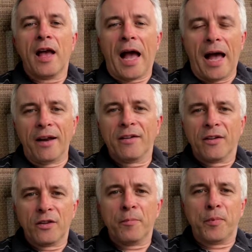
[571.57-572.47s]
And
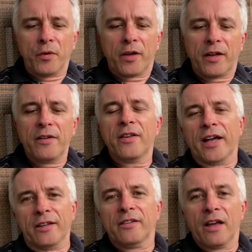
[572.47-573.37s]
the book
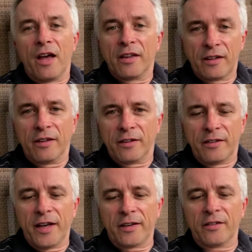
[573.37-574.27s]
contains
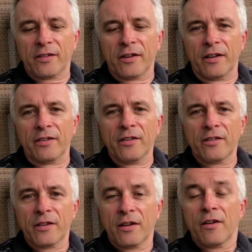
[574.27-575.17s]
30
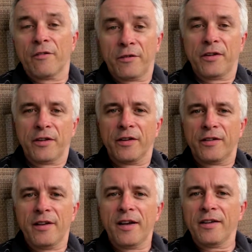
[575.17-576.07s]
exercises for
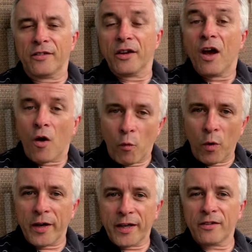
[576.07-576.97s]
30 days.
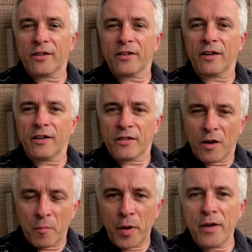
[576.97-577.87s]
1 exercise
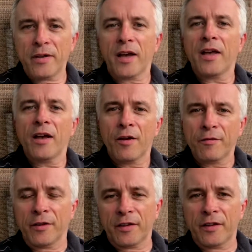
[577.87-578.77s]
per day
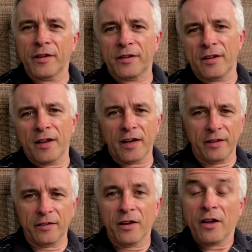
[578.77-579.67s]
for 30
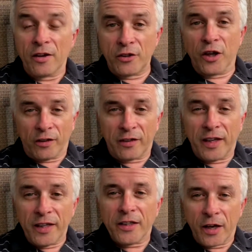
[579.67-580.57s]
days. Do you
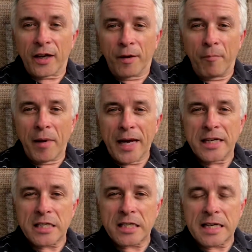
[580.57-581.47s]
think you could
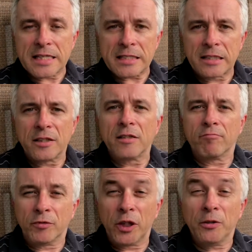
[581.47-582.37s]
manage that?
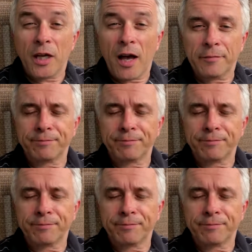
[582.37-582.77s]
Do you?